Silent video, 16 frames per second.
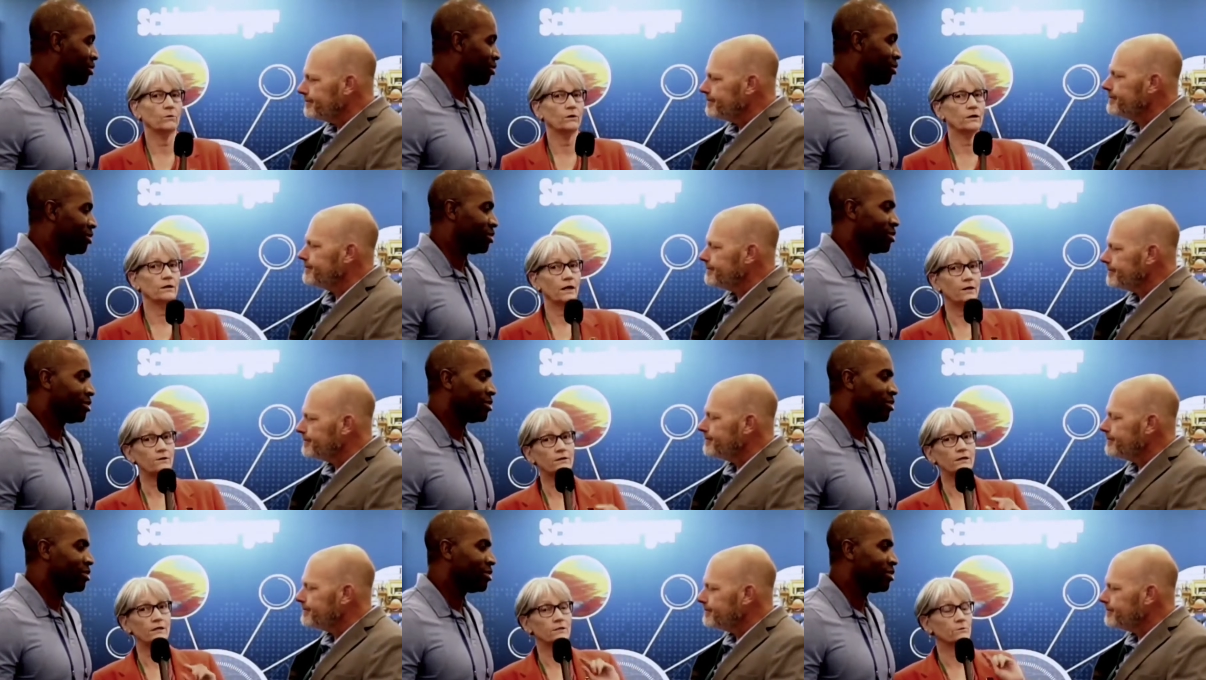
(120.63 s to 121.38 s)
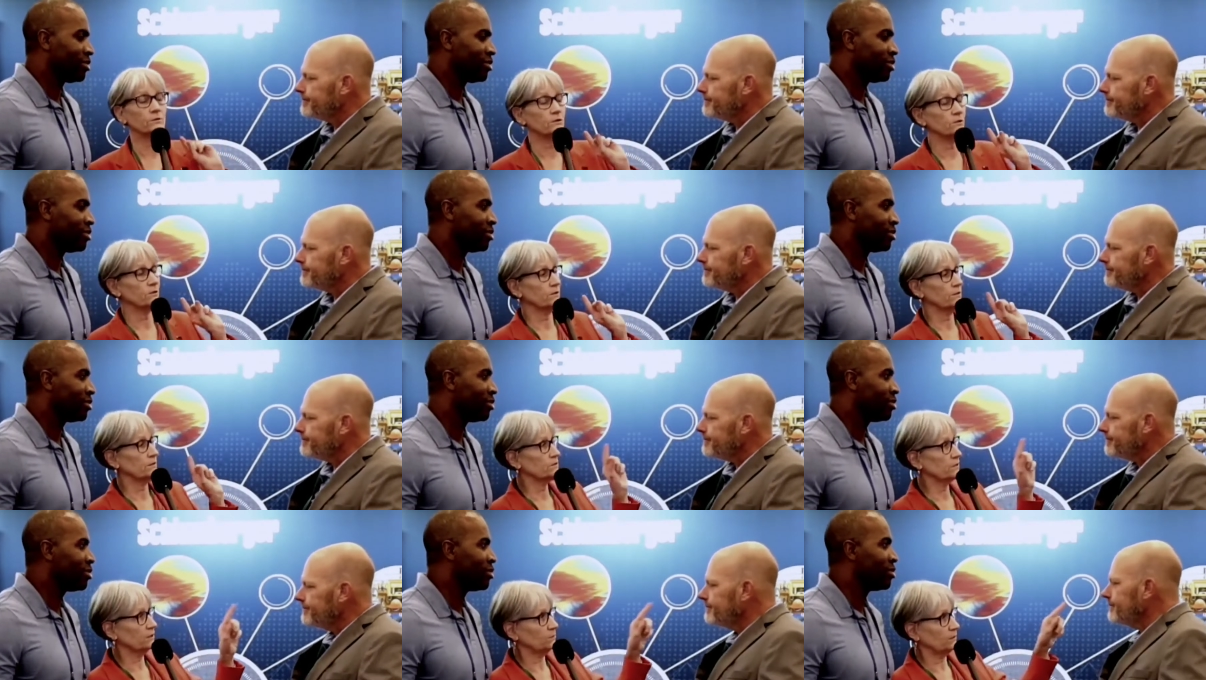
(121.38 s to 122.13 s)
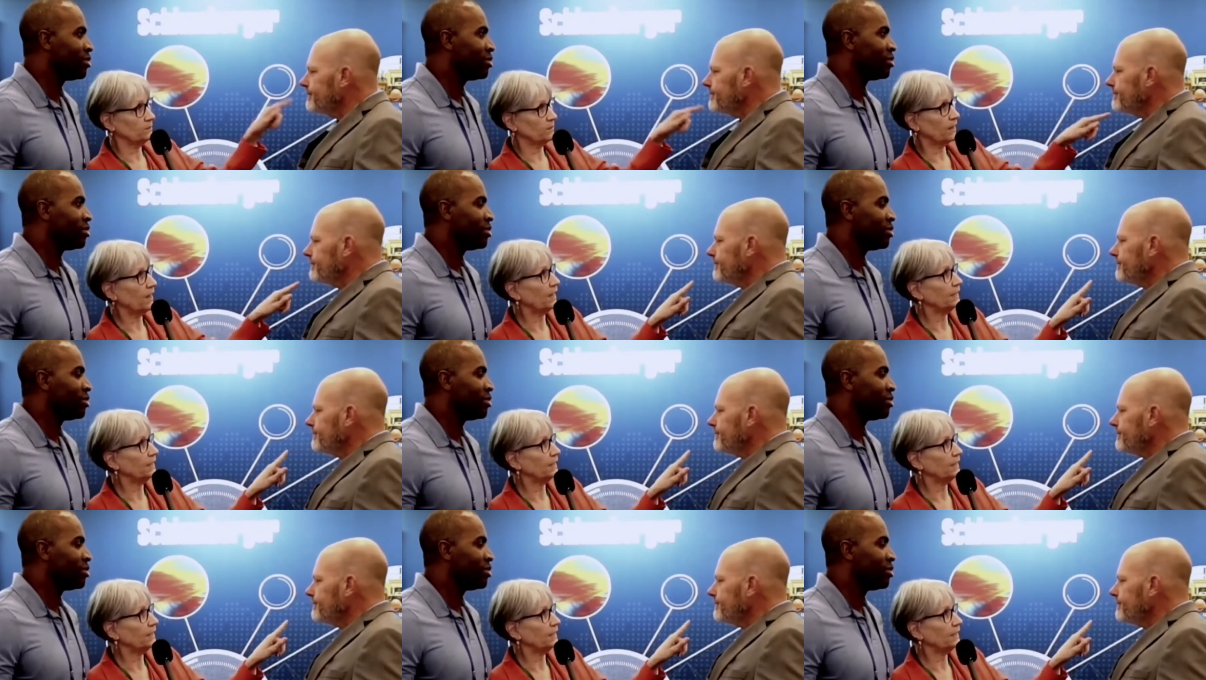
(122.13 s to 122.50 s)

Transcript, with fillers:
Speaker 1: And one of the other things we do are the gentlemen